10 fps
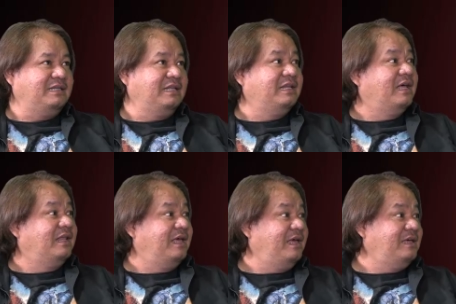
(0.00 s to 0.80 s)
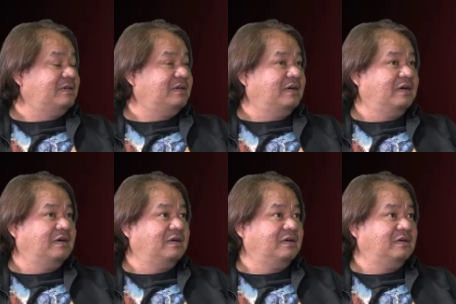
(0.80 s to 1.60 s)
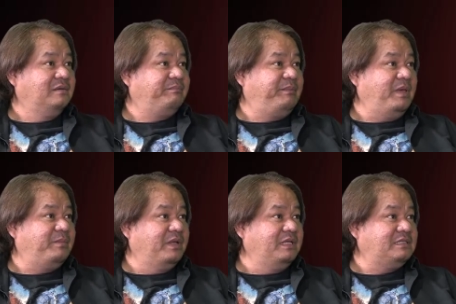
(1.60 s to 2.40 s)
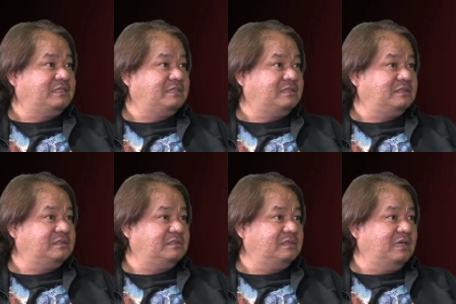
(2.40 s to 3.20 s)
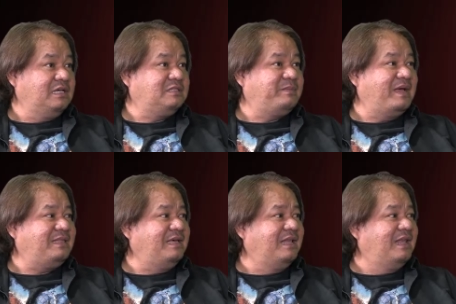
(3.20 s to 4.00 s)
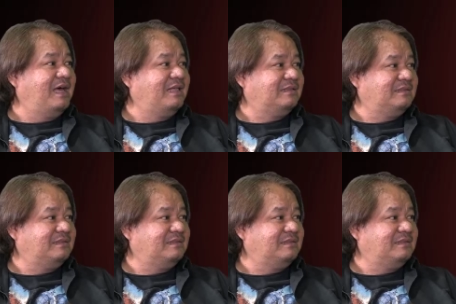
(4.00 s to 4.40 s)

in LA, uh, people is expecting a laugh.